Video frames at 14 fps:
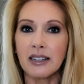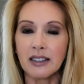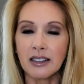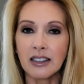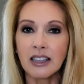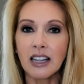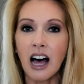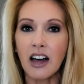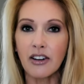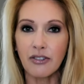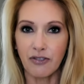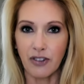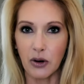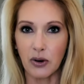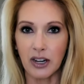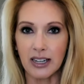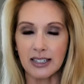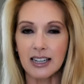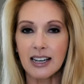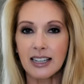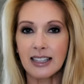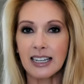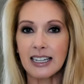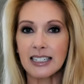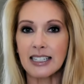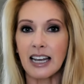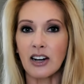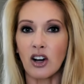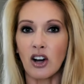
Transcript: be a lot of focus, like I said,